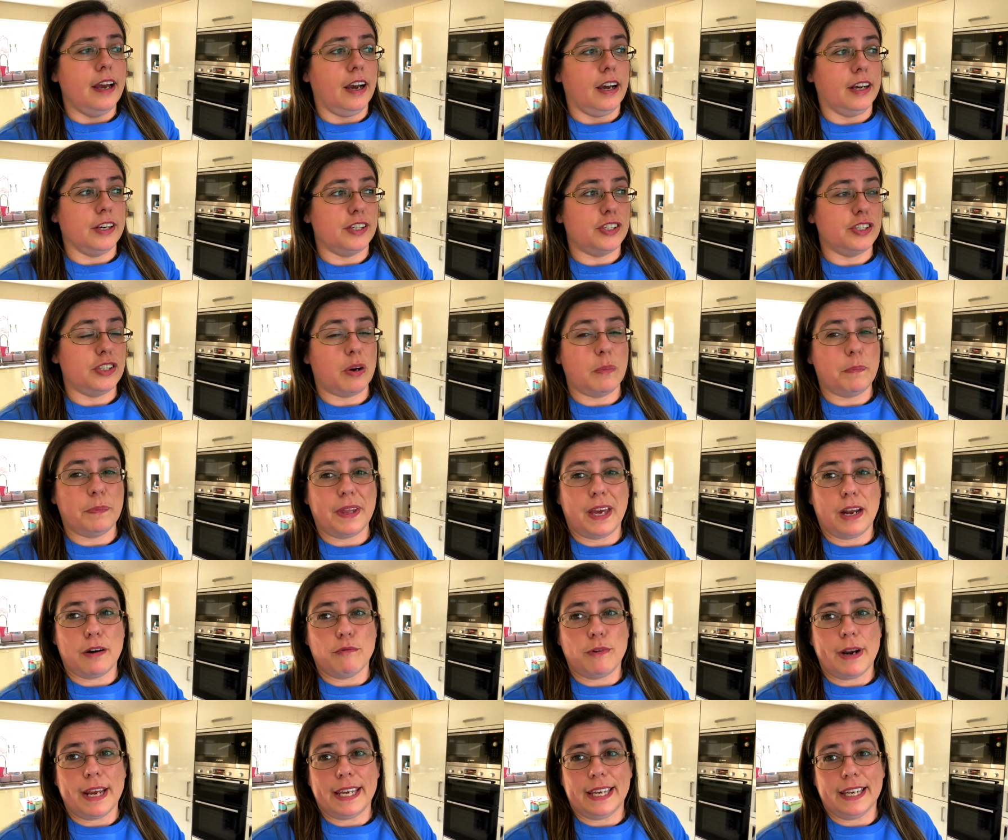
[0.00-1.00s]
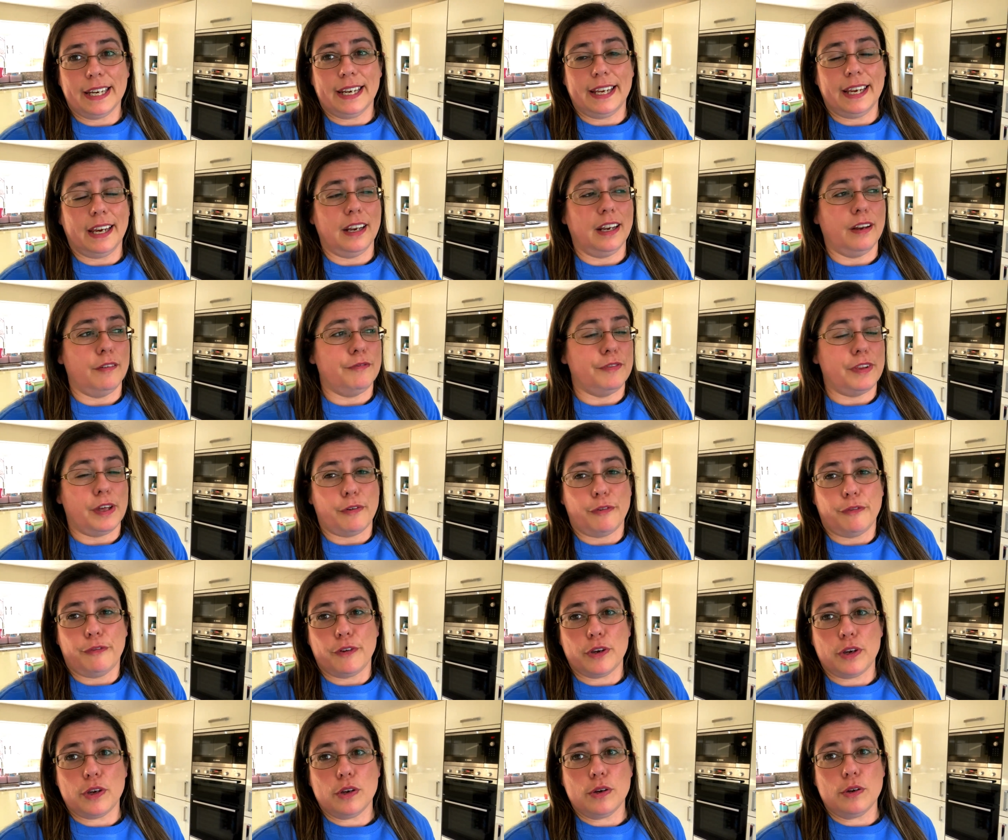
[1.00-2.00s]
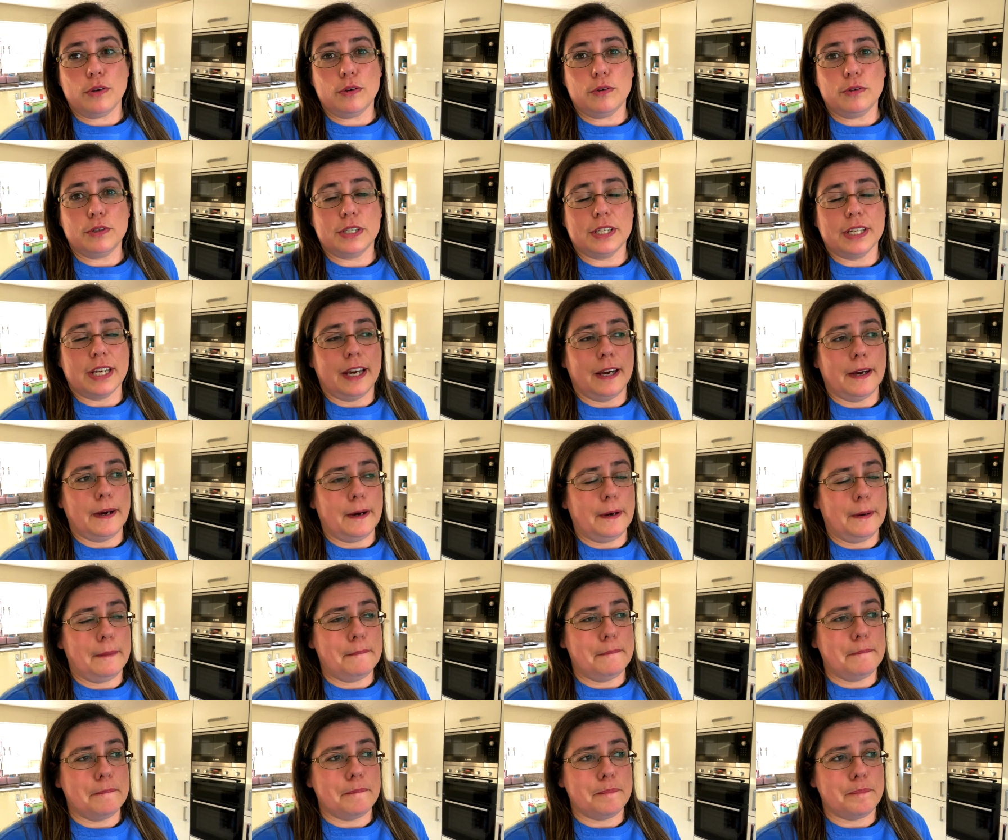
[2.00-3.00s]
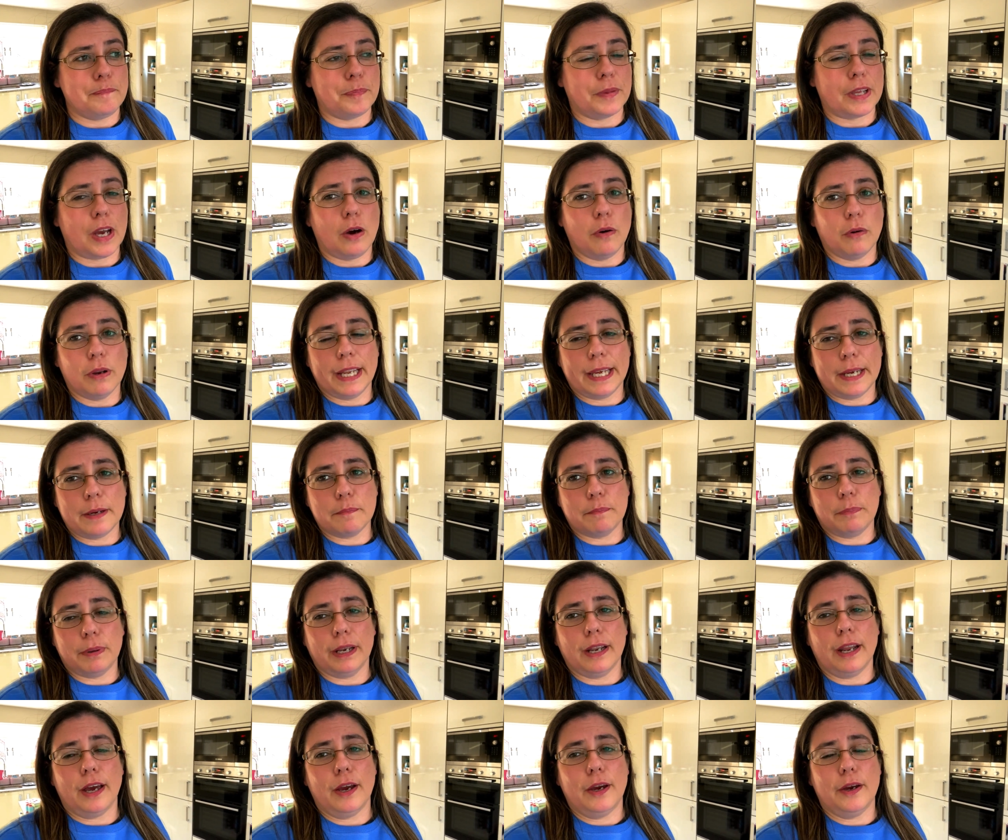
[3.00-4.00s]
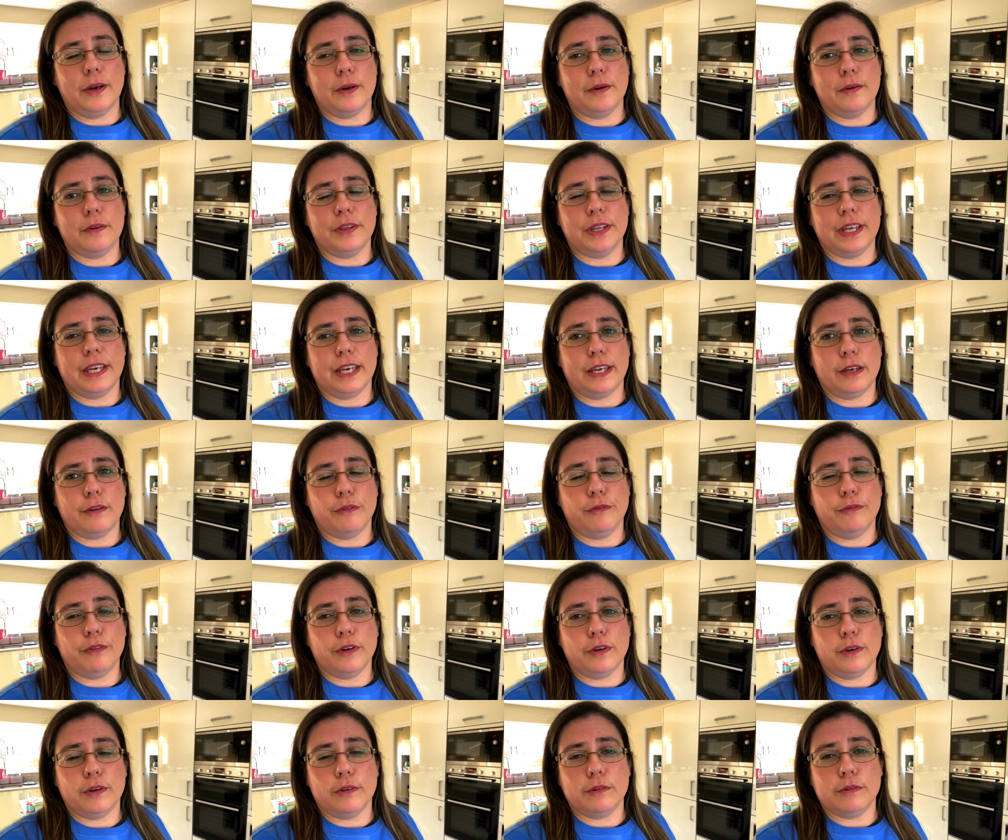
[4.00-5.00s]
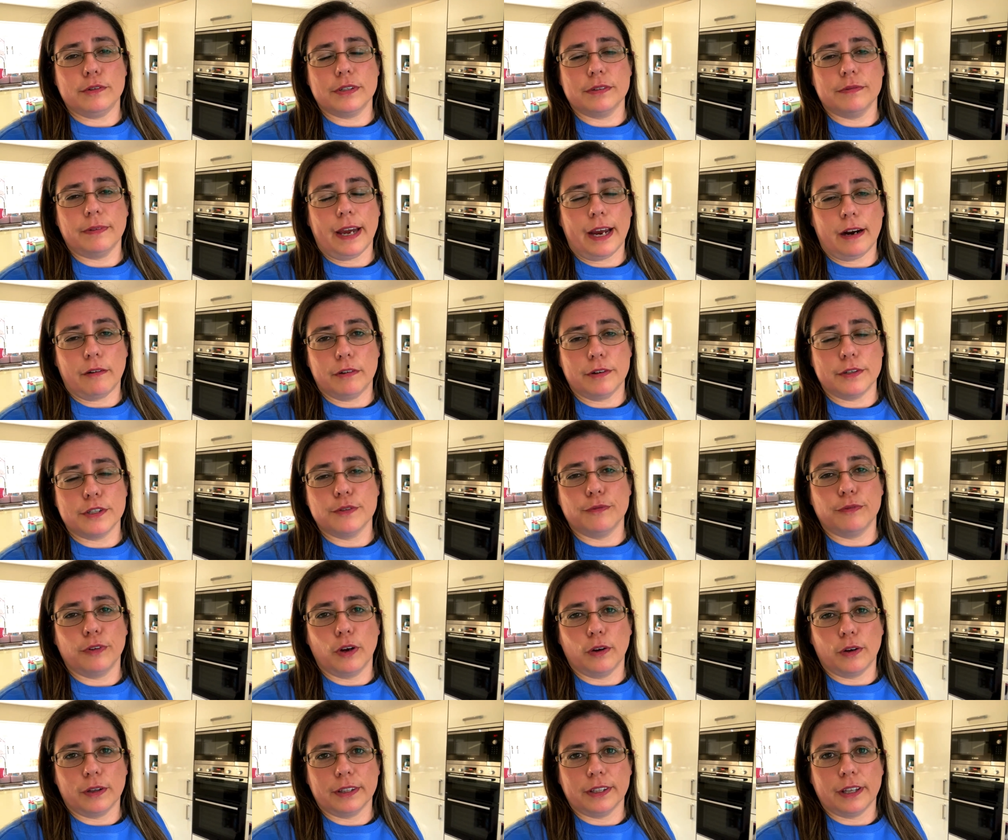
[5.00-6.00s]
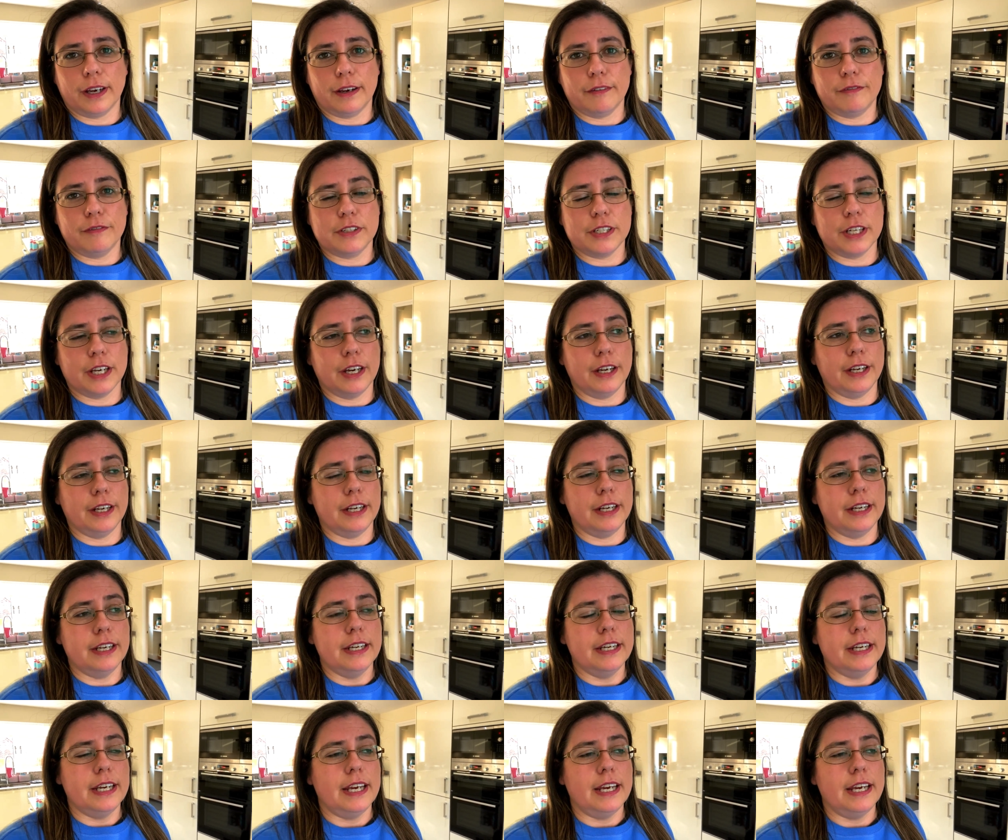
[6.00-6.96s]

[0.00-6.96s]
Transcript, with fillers: I shop there regularly, I love their food. Um, I'll link below the food Harrods vlog that I've done